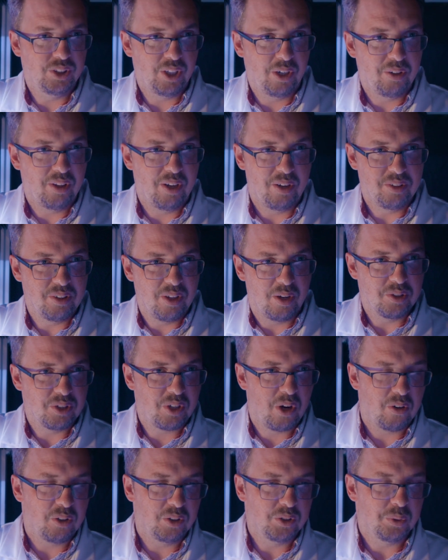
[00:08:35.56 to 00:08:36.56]
So those, those
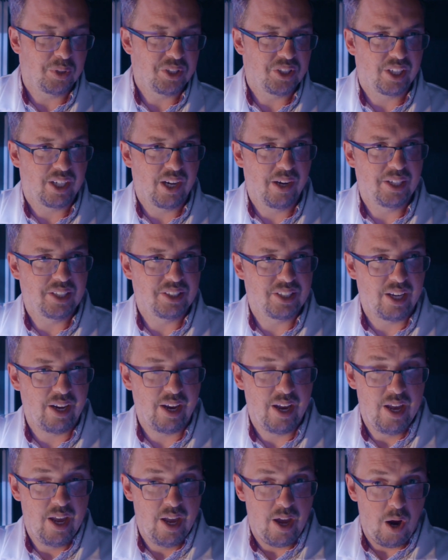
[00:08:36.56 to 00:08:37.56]
corals which are going to
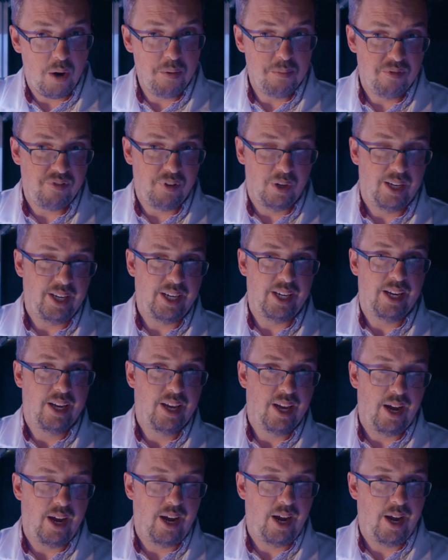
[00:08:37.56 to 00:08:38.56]
hopefully
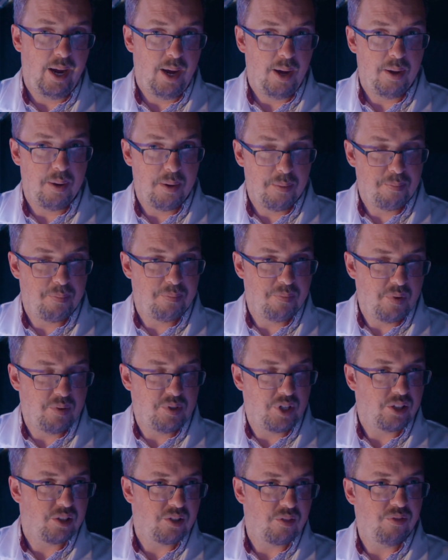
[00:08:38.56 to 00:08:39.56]
uh,
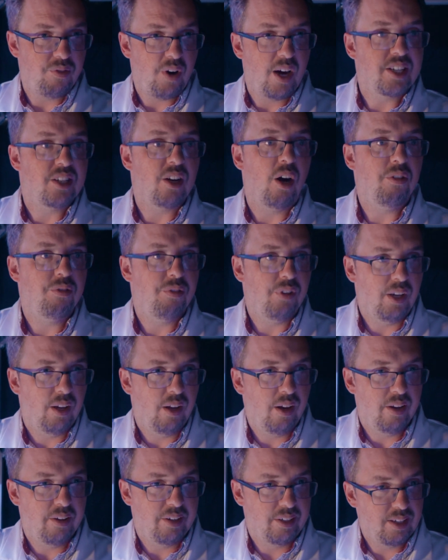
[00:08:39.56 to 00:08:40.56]
just fight off, uh,
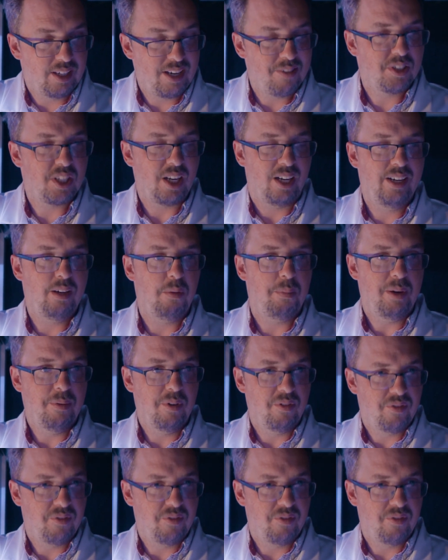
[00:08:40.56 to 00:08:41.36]
uh, give us a little bit